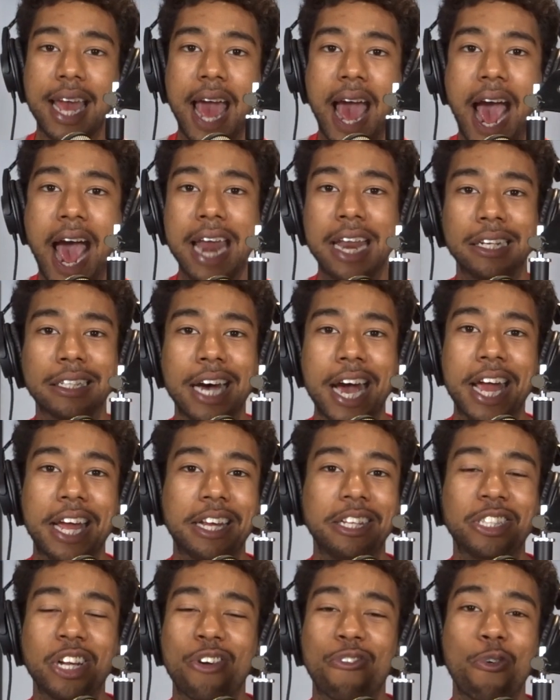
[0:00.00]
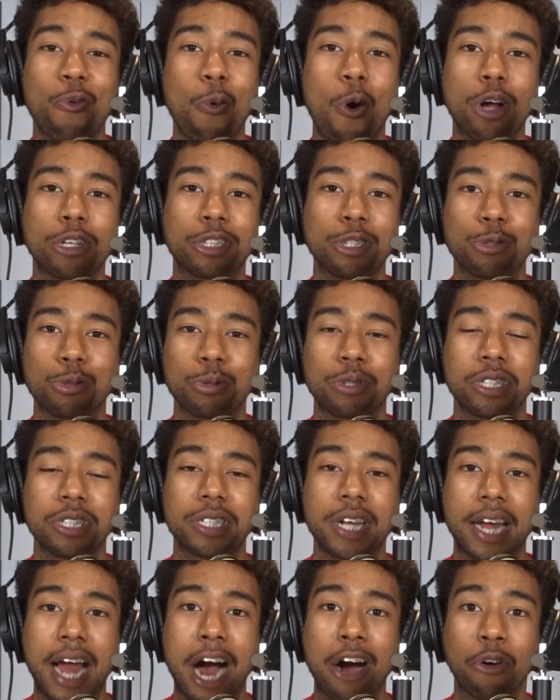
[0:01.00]
had. And like Jennifer Walters was
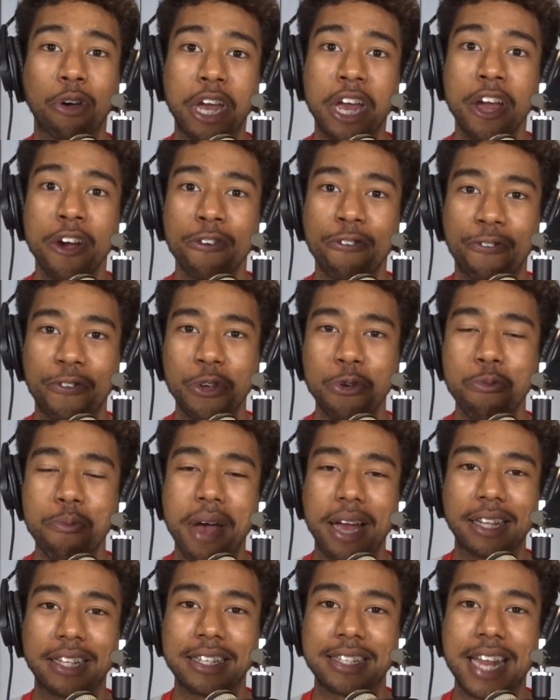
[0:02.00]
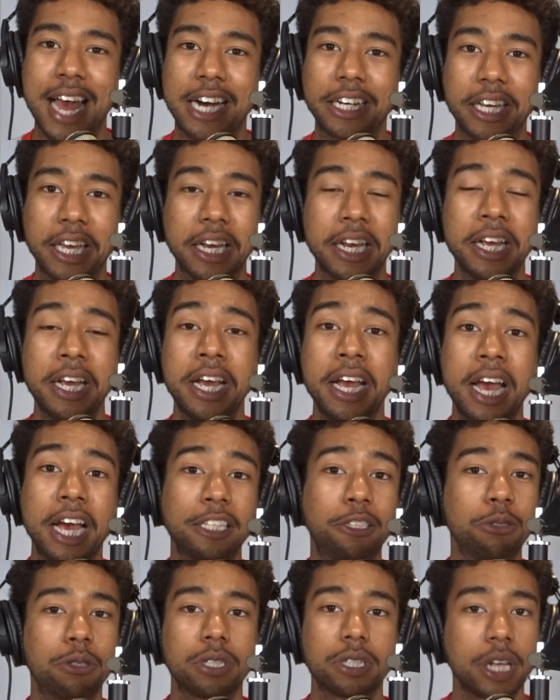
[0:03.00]
just like, I'll kill for you, Meg the Stallion.
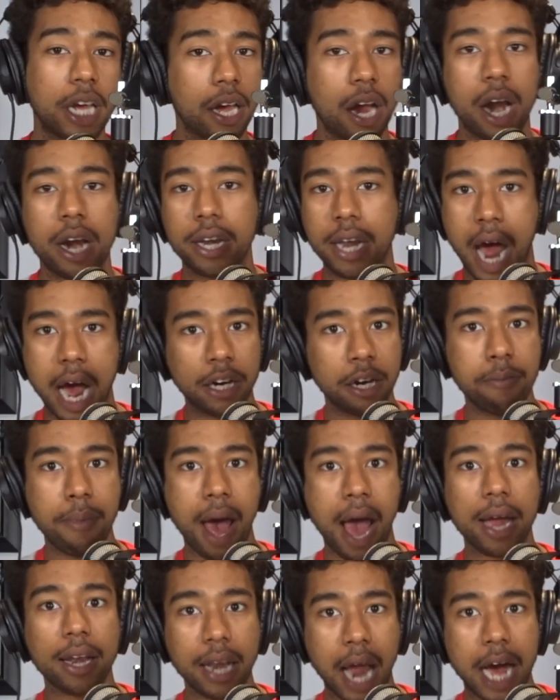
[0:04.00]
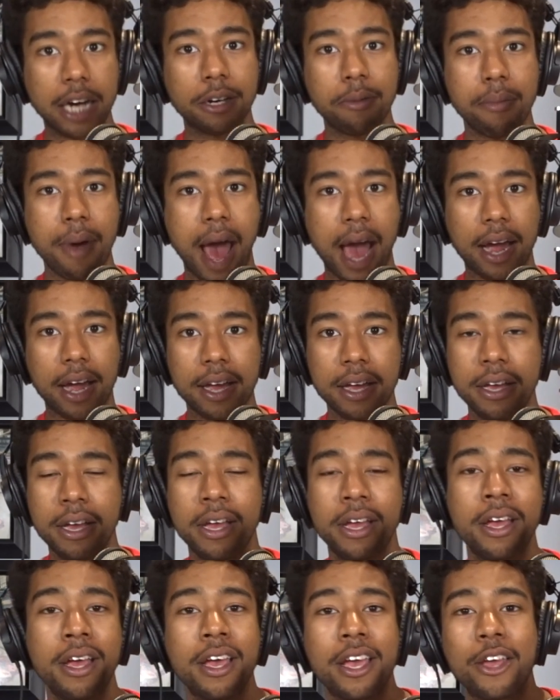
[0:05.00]
She was just like, all right, dial it back.
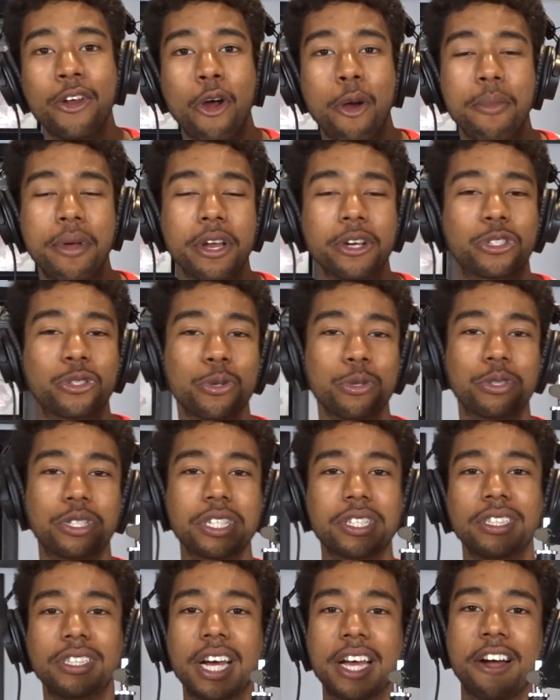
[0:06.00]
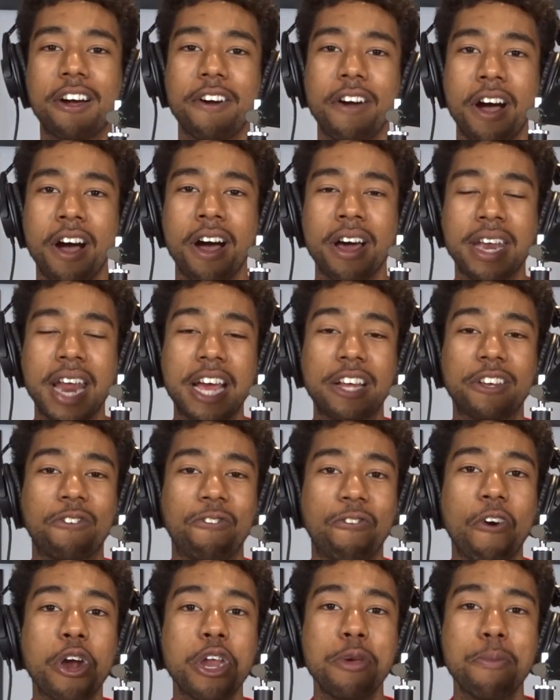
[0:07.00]
You know what I mean? So it was just like a nice
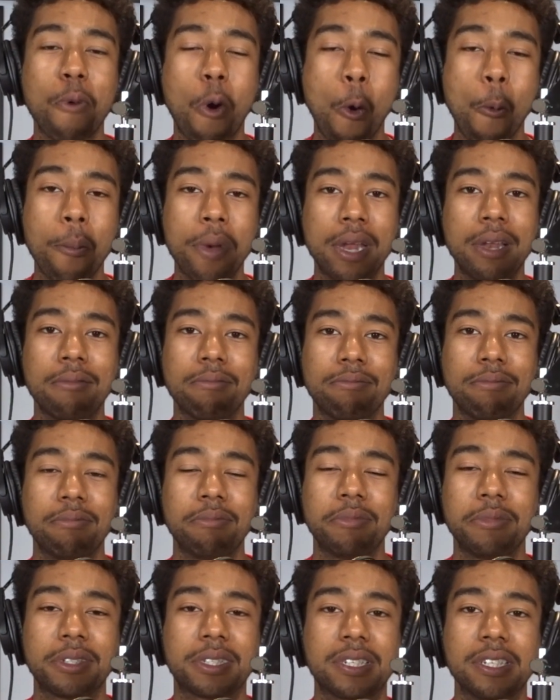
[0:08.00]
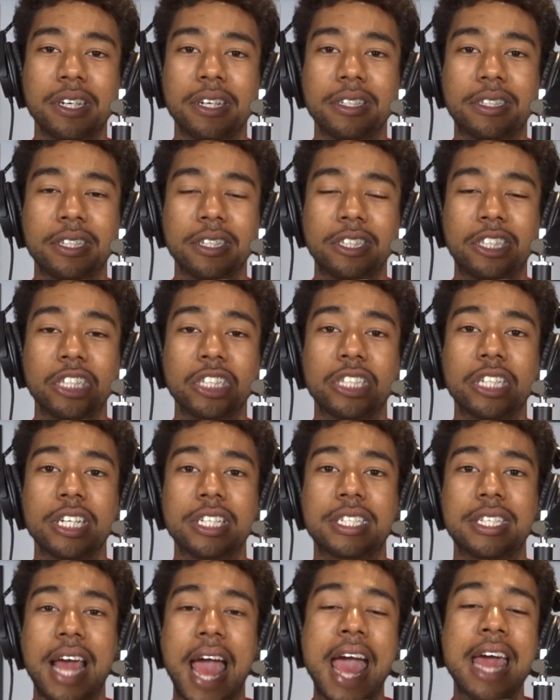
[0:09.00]
funny moment to
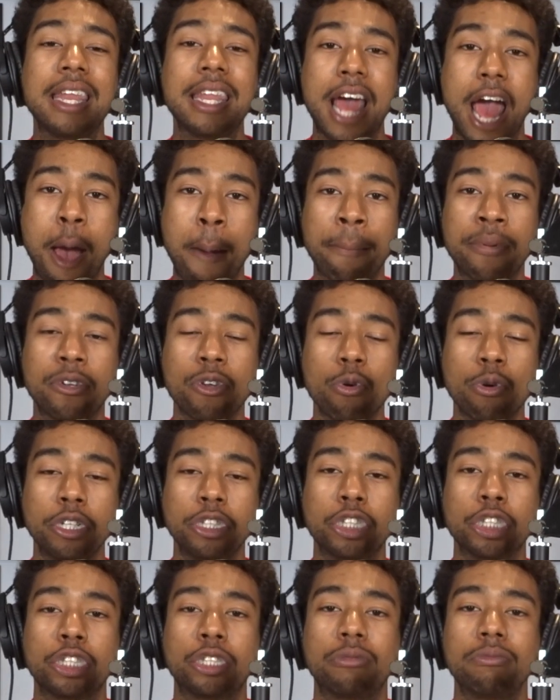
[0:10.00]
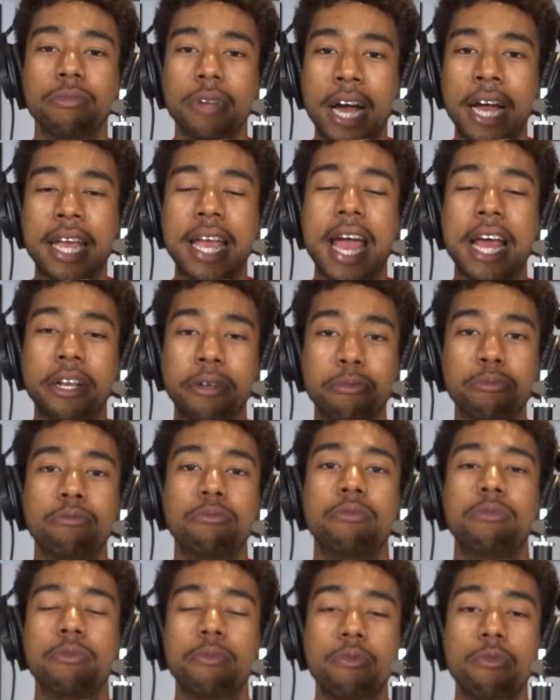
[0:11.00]
just end the episode, and just, again,
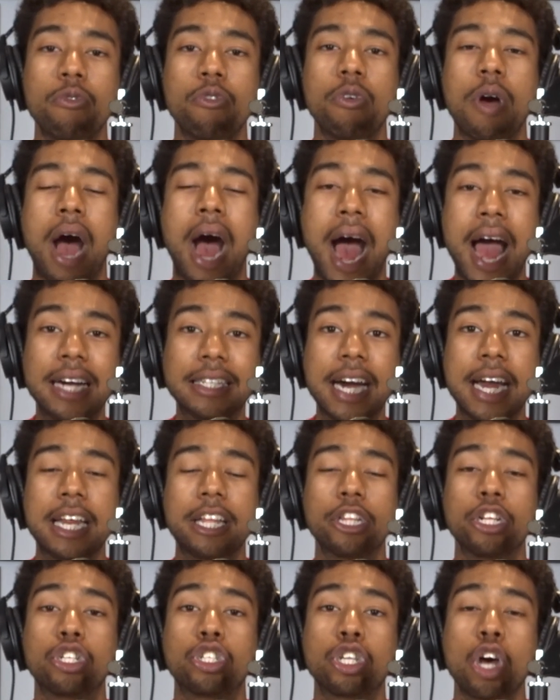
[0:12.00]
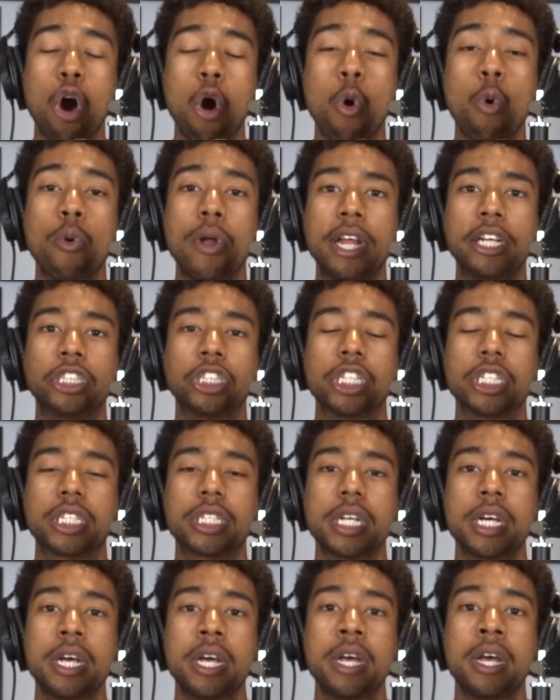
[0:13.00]
highlighting the tone and
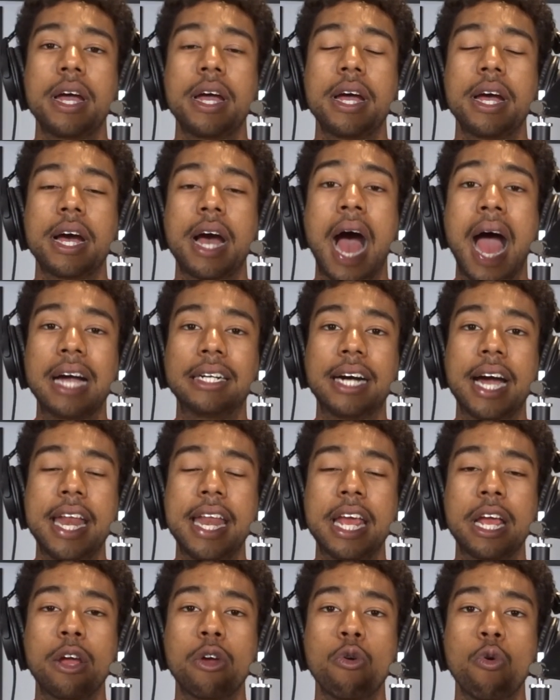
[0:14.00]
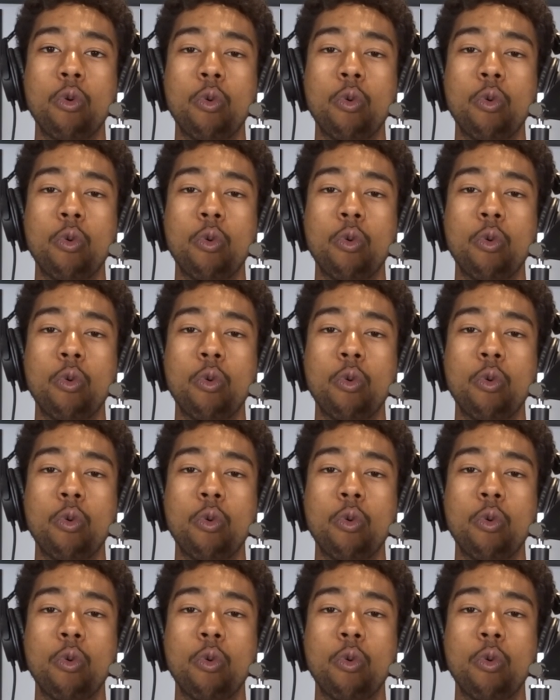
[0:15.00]
just highlighting